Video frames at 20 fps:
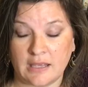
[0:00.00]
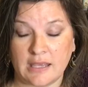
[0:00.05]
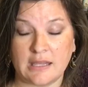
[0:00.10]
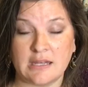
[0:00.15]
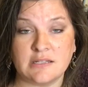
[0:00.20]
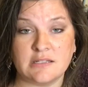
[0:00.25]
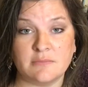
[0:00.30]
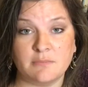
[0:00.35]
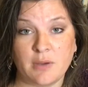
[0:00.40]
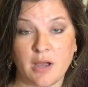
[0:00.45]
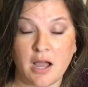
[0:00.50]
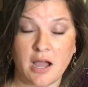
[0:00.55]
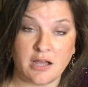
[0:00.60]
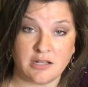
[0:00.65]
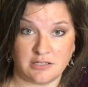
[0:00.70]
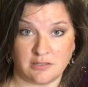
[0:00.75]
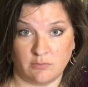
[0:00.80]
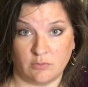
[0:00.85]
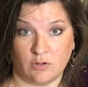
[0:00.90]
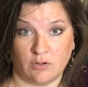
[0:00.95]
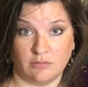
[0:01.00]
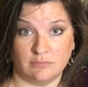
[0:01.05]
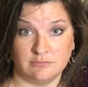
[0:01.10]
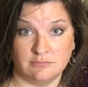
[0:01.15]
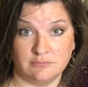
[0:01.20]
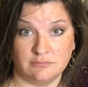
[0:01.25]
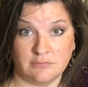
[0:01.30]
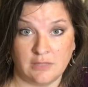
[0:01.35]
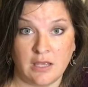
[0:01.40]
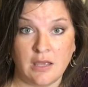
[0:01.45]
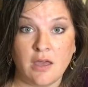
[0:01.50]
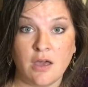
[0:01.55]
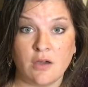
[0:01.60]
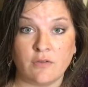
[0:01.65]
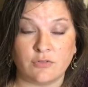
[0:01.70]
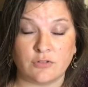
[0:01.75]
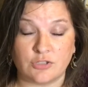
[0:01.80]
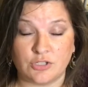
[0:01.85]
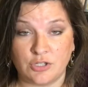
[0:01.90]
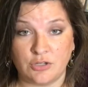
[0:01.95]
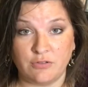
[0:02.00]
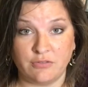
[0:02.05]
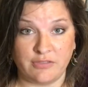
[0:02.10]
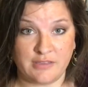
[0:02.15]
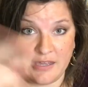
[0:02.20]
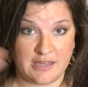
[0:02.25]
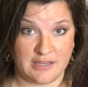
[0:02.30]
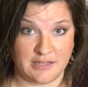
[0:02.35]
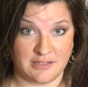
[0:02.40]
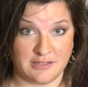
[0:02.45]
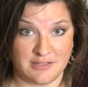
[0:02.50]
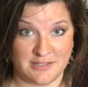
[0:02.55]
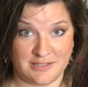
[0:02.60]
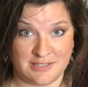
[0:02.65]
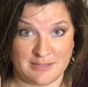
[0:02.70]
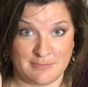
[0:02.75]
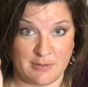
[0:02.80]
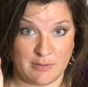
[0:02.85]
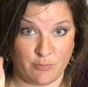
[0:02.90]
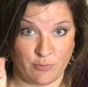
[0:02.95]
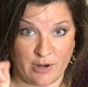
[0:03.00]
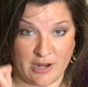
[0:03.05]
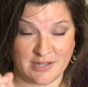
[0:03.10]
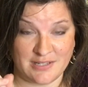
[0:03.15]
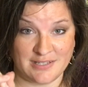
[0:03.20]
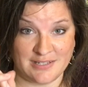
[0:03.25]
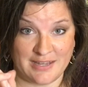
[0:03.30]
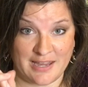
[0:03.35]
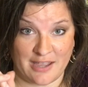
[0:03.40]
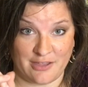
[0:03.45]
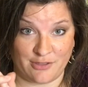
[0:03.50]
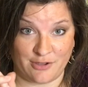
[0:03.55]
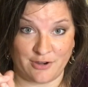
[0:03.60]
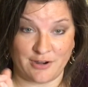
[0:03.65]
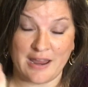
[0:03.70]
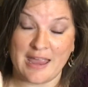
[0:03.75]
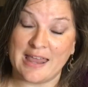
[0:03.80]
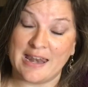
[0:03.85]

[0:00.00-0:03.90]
It is impossible for two things to be bred together